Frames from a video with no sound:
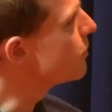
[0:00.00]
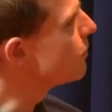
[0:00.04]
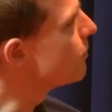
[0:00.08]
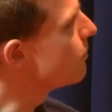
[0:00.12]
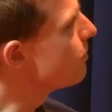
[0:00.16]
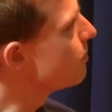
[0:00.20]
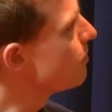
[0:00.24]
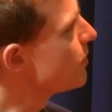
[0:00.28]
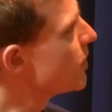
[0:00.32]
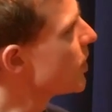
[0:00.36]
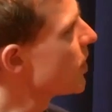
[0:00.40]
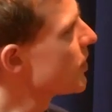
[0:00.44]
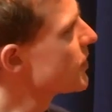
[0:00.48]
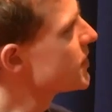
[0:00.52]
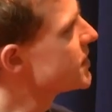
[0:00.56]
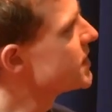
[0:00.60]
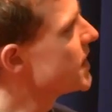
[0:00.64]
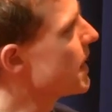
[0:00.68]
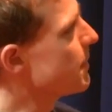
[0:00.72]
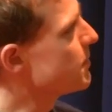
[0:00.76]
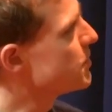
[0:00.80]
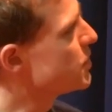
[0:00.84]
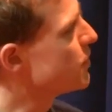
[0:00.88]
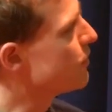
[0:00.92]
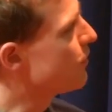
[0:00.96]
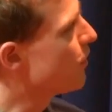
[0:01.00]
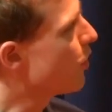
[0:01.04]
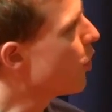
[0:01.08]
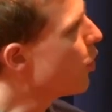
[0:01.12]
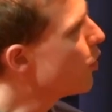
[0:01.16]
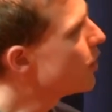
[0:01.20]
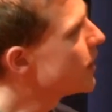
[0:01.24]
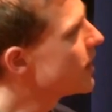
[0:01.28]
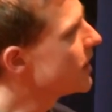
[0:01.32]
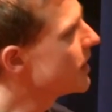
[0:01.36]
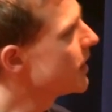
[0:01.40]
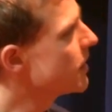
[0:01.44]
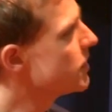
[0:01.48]
of concept of
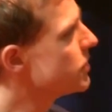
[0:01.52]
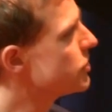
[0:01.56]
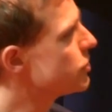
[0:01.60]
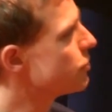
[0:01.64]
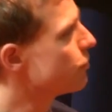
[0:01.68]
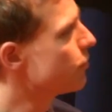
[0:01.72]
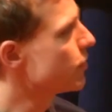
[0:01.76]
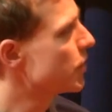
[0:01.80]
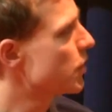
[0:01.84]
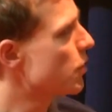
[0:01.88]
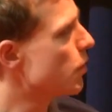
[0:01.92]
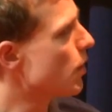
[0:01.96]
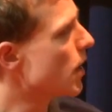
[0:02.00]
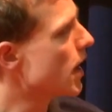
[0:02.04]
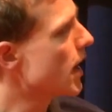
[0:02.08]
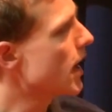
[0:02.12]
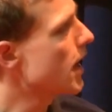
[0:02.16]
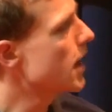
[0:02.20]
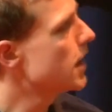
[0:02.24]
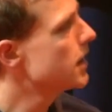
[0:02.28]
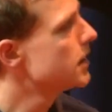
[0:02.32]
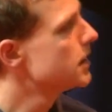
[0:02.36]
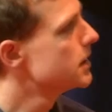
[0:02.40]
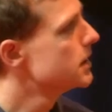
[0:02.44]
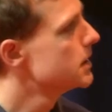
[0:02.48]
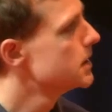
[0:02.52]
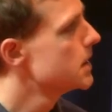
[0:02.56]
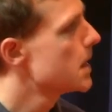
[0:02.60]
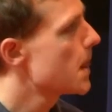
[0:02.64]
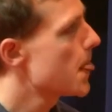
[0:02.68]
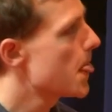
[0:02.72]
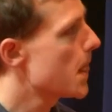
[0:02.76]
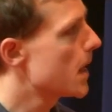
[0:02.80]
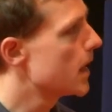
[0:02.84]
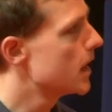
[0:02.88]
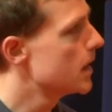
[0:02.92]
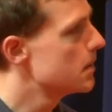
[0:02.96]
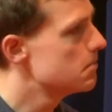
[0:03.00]
hooking into Rewire
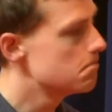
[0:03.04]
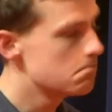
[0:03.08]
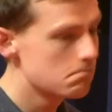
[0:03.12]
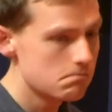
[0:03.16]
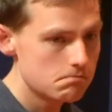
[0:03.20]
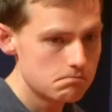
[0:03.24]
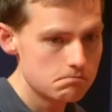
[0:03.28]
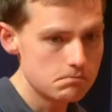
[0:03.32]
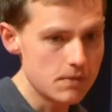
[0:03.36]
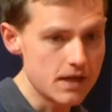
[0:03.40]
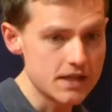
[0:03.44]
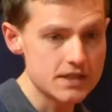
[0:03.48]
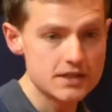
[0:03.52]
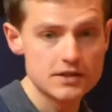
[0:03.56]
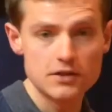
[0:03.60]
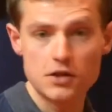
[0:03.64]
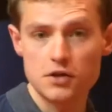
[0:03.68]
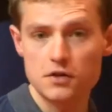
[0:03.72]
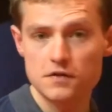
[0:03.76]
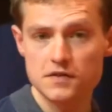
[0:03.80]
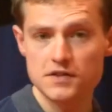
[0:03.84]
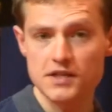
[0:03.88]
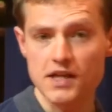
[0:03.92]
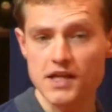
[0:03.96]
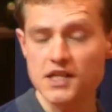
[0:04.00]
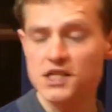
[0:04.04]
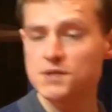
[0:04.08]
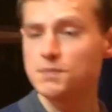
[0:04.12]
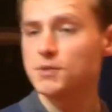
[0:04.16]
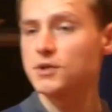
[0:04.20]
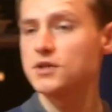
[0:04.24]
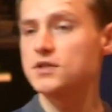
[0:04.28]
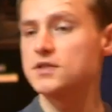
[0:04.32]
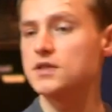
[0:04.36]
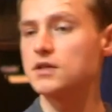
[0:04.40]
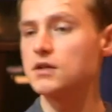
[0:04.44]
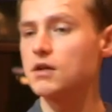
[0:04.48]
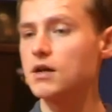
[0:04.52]
makes a lot of sense,
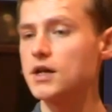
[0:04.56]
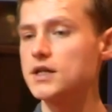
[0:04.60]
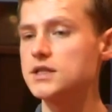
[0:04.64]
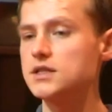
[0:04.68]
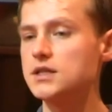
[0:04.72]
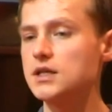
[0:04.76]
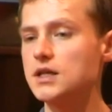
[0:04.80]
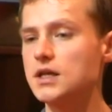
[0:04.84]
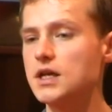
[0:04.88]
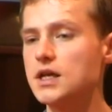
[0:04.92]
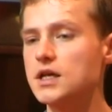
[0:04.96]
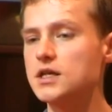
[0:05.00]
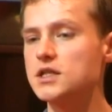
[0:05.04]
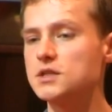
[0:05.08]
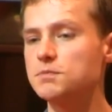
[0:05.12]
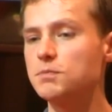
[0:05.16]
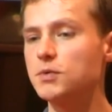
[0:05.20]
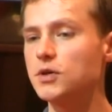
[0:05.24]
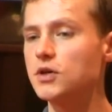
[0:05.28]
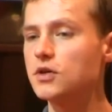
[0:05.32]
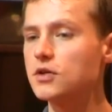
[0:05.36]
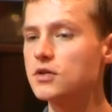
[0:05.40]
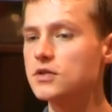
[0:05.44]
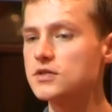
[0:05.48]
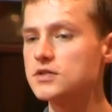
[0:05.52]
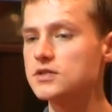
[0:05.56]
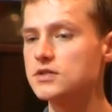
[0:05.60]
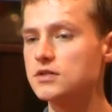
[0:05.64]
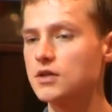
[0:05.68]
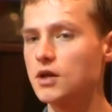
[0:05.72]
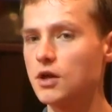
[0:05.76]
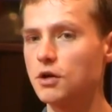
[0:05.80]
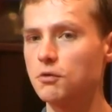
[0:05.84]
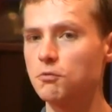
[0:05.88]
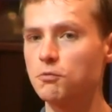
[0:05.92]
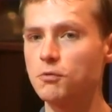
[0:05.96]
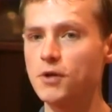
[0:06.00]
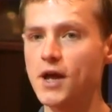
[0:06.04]
because the nice thing is, because
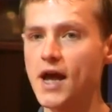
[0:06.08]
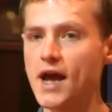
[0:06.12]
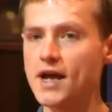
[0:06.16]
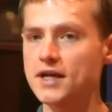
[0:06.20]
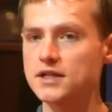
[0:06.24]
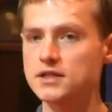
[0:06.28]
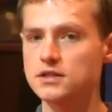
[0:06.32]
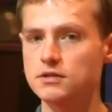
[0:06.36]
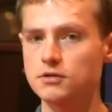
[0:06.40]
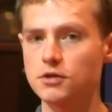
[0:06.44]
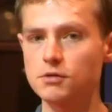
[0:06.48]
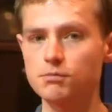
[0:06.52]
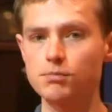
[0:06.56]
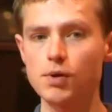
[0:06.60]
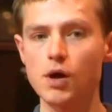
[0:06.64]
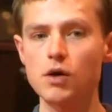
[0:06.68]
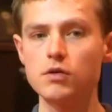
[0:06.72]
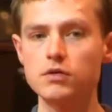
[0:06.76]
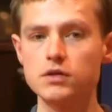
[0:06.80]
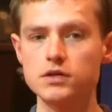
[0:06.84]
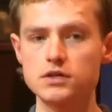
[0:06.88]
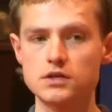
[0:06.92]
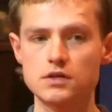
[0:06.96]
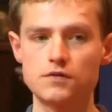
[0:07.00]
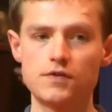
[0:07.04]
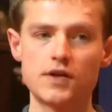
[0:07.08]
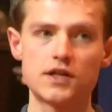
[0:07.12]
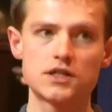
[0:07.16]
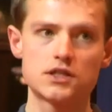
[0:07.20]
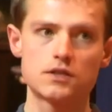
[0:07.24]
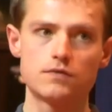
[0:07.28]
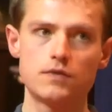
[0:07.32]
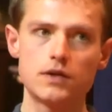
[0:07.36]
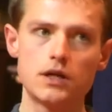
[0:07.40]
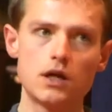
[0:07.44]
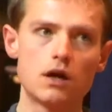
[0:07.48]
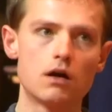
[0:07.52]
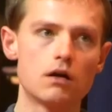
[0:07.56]
React components
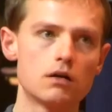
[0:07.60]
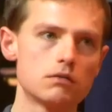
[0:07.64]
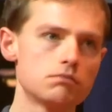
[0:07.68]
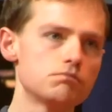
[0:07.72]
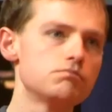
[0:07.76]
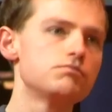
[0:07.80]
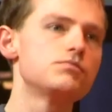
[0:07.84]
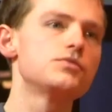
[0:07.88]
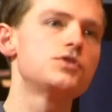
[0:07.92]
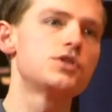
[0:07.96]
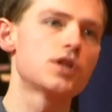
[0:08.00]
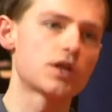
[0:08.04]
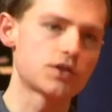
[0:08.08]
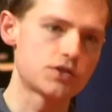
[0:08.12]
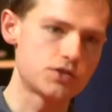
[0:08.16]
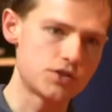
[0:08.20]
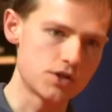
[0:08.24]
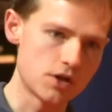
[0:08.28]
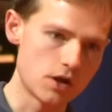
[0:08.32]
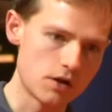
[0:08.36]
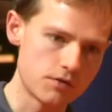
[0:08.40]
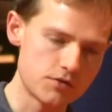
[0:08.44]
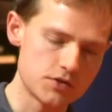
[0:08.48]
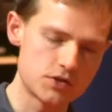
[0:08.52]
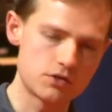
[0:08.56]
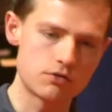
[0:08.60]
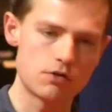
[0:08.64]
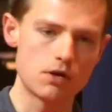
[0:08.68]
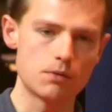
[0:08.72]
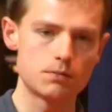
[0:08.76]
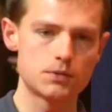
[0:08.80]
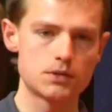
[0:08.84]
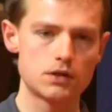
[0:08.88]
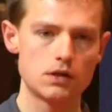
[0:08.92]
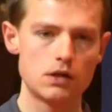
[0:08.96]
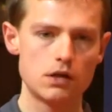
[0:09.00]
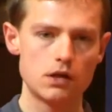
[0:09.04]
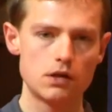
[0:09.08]
effectively are just
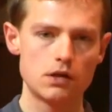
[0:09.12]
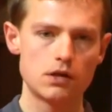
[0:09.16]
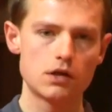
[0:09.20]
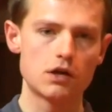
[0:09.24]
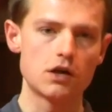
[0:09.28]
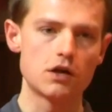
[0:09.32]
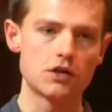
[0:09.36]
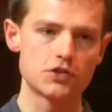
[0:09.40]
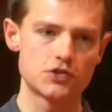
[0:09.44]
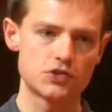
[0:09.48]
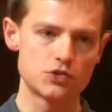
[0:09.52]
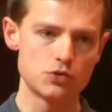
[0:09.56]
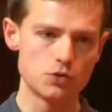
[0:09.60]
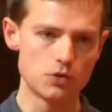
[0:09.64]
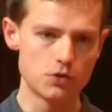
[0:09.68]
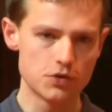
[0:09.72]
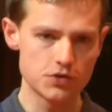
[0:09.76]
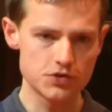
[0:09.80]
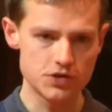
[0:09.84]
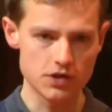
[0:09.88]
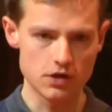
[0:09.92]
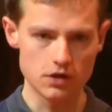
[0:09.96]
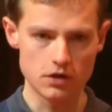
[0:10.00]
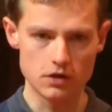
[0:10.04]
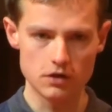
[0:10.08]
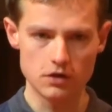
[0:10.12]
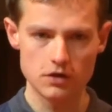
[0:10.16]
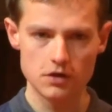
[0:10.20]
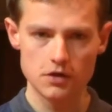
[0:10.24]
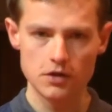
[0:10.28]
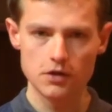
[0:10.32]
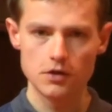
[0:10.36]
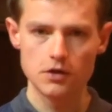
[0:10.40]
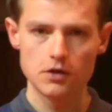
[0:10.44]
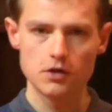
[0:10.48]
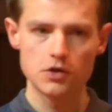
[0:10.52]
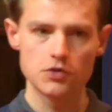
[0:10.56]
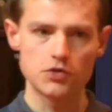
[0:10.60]
JavaScript, our stores, our
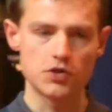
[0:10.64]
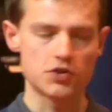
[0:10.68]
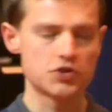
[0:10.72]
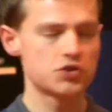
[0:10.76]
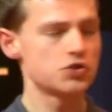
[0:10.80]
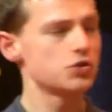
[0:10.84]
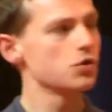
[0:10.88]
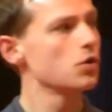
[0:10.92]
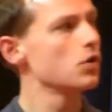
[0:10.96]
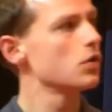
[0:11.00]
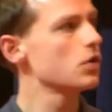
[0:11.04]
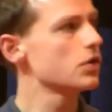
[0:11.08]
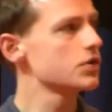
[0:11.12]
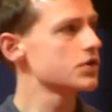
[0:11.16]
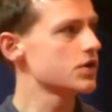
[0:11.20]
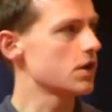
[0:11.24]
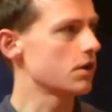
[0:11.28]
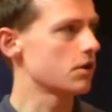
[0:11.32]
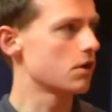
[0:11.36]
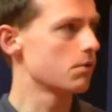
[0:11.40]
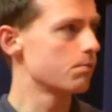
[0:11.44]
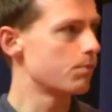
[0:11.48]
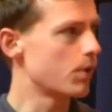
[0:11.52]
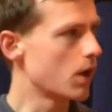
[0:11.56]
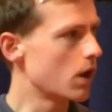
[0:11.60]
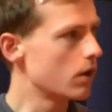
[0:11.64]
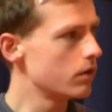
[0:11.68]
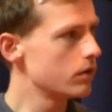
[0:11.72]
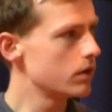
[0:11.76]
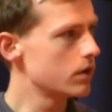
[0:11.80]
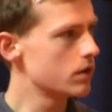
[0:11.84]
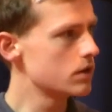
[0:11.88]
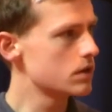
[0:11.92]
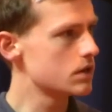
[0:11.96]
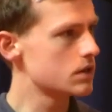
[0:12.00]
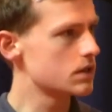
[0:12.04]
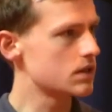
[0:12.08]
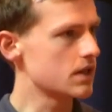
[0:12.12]

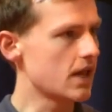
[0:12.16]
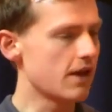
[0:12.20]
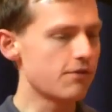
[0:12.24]
components,